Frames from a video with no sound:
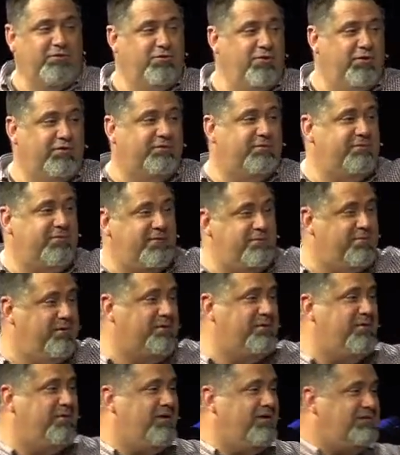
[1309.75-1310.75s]
who knows me, you
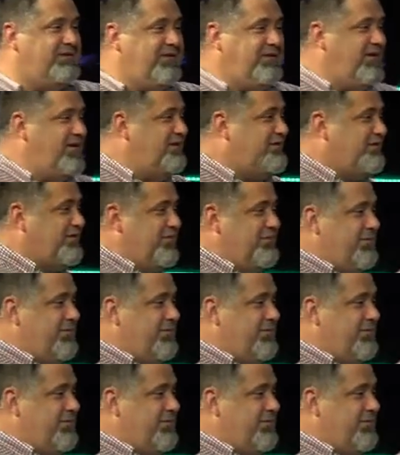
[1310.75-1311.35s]
put me around teenagers.